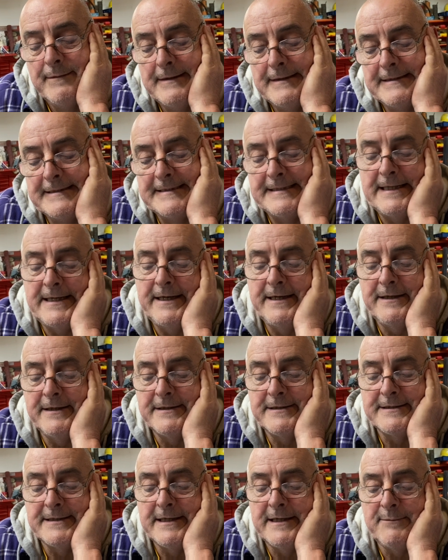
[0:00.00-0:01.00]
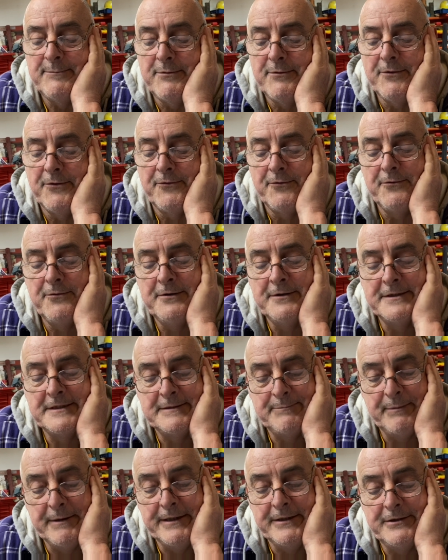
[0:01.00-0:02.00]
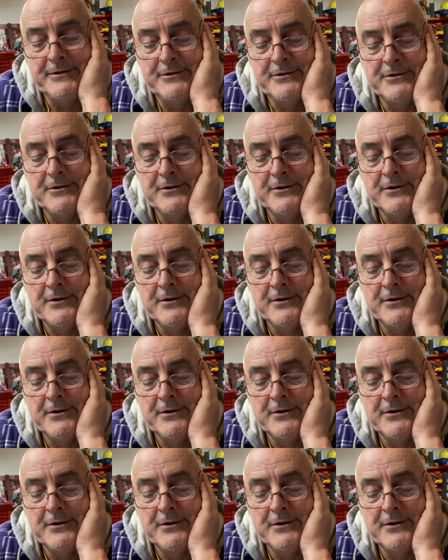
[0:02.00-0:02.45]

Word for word: setting an example through his speech,